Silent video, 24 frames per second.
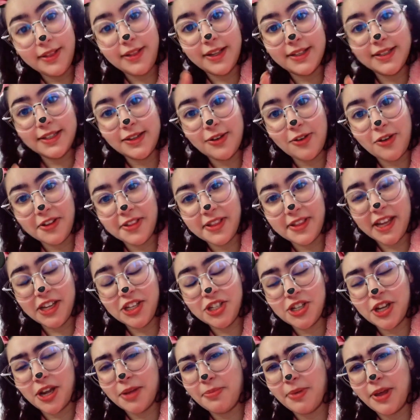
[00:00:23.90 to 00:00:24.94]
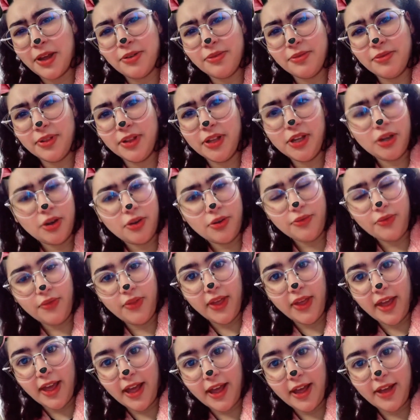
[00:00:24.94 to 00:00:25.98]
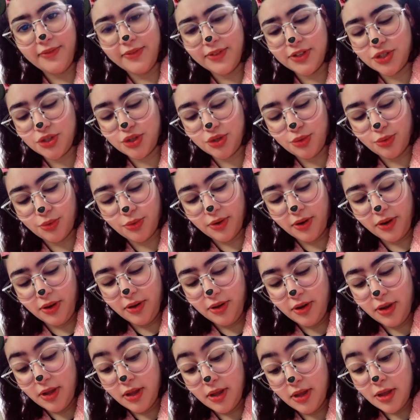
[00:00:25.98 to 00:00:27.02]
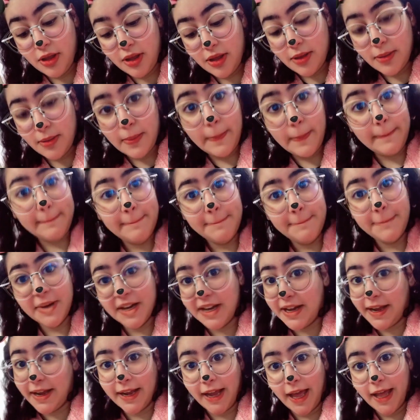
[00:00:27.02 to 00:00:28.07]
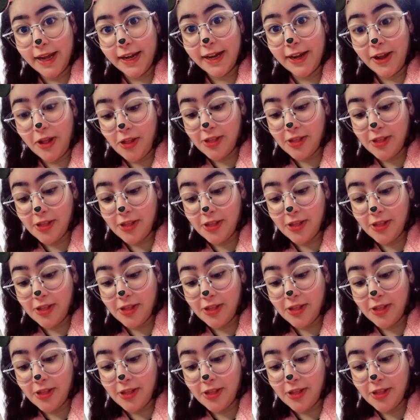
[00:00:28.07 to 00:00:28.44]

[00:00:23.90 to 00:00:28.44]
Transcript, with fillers: that's an online shop I don't really know if they have a store but I got it